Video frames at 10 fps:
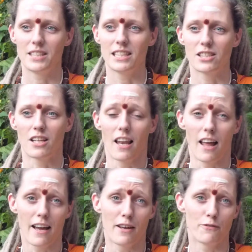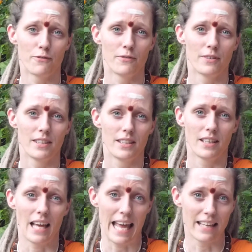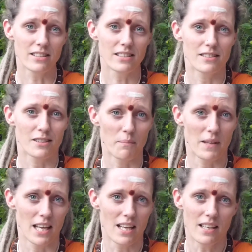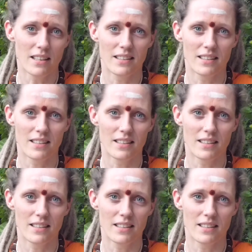this life ends someday,